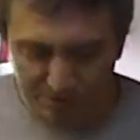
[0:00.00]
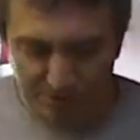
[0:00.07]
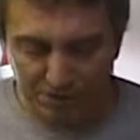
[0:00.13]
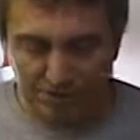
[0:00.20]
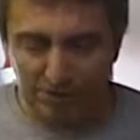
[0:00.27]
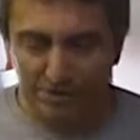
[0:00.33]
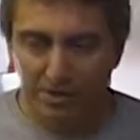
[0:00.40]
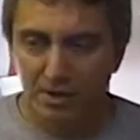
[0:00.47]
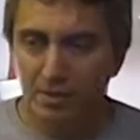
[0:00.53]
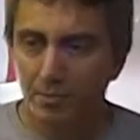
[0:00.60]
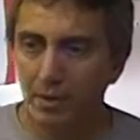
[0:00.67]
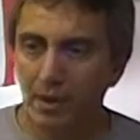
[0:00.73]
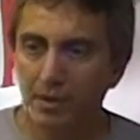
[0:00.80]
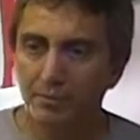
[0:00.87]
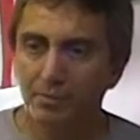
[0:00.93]
the so the
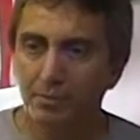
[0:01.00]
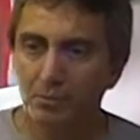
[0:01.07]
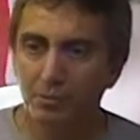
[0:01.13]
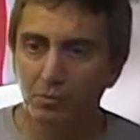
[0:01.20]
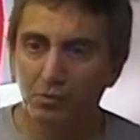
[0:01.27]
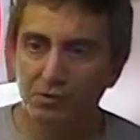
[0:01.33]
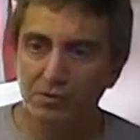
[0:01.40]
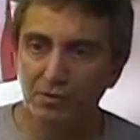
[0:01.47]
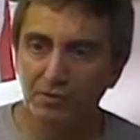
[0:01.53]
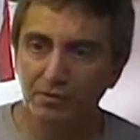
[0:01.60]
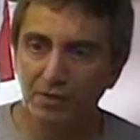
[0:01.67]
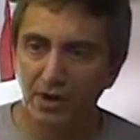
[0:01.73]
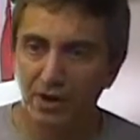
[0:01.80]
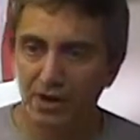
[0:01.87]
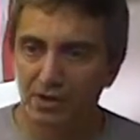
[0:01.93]
Tin Man from the Wizard
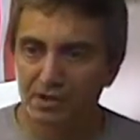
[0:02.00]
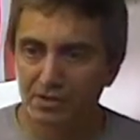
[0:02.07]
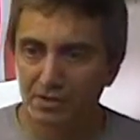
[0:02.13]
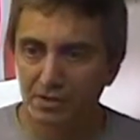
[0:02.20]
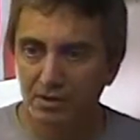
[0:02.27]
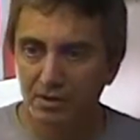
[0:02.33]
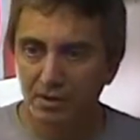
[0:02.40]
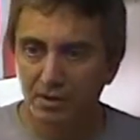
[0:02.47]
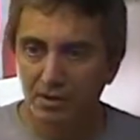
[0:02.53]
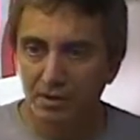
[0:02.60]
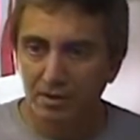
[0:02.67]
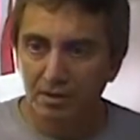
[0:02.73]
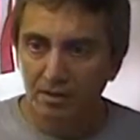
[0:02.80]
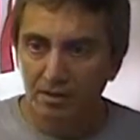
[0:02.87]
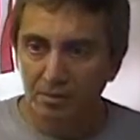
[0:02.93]
of Oz.
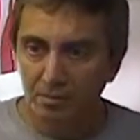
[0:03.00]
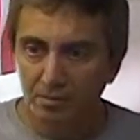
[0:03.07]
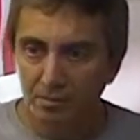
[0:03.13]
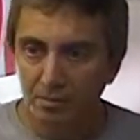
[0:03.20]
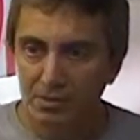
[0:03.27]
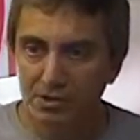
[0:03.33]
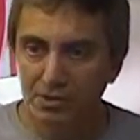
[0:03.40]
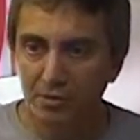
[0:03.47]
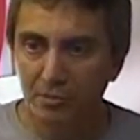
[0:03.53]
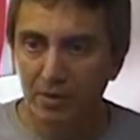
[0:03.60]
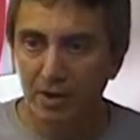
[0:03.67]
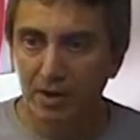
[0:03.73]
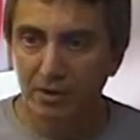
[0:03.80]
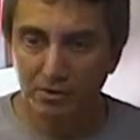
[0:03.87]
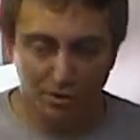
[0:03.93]
He's in good. Mr.
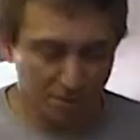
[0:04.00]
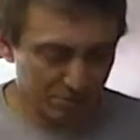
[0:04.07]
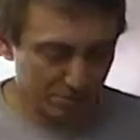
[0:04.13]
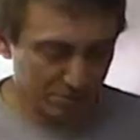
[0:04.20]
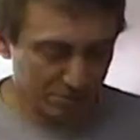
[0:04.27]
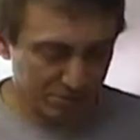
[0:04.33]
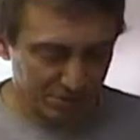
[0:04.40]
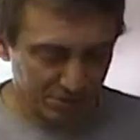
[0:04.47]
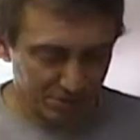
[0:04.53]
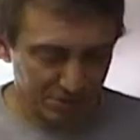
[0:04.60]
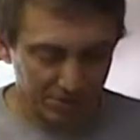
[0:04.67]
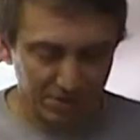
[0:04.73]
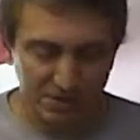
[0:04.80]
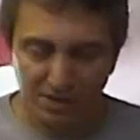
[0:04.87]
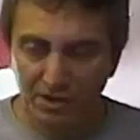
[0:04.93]
Pecker knows
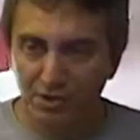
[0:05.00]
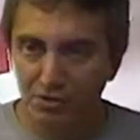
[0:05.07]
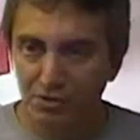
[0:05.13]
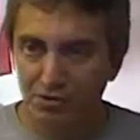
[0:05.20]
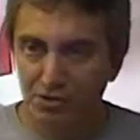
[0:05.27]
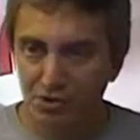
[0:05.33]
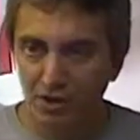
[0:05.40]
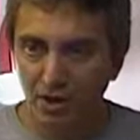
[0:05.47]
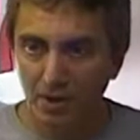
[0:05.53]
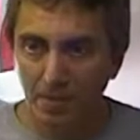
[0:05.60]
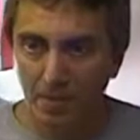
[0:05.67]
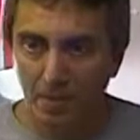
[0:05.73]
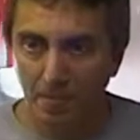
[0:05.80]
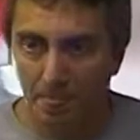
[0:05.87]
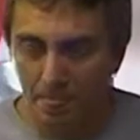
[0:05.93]
is in good shape.
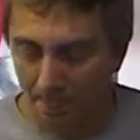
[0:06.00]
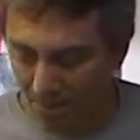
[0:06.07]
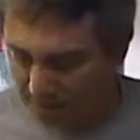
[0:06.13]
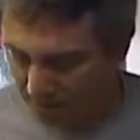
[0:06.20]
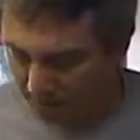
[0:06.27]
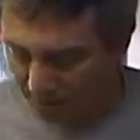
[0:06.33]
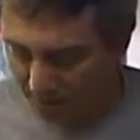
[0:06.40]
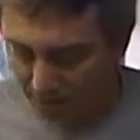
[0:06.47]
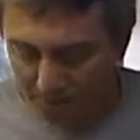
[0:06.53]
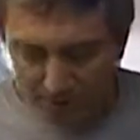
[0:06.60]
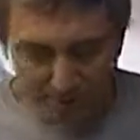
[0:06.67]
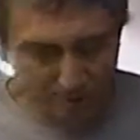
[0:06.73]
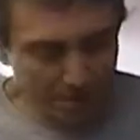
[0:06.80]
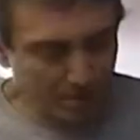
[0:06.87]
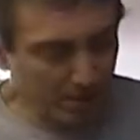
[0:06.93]
Yeah.
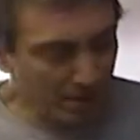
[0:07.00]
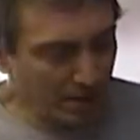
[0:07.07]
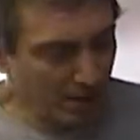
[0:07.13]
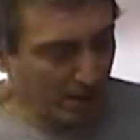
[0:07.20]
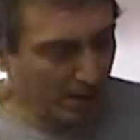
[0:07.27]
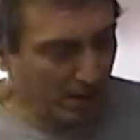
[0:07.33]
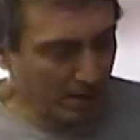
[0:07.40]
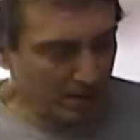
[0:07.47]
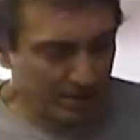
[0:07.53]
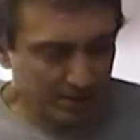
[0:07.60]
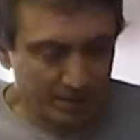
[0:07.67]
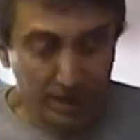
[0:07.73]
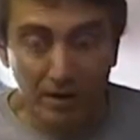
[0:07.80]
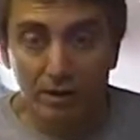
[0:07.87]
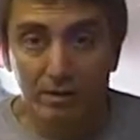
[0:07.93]
But uh,
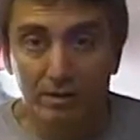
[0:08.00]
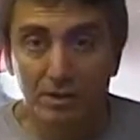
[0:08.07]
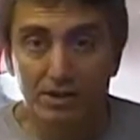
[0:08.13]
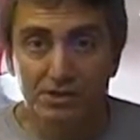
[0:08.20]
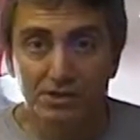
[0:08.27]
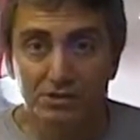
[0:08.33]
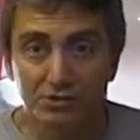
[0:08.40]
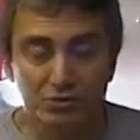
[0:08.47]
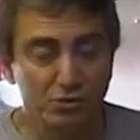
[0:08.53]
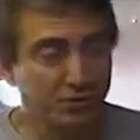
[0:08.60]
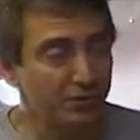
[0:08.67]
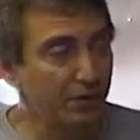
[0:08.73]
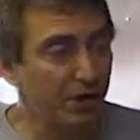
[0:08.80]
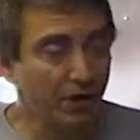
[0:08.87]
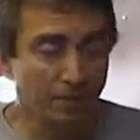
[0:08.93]
yeah, that's the
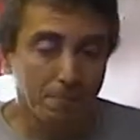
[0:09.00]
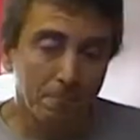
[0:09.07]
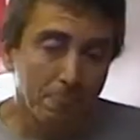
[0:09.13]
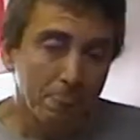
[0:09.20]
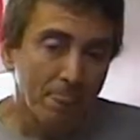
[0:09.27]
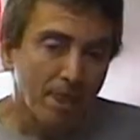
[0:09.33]
truth. Now,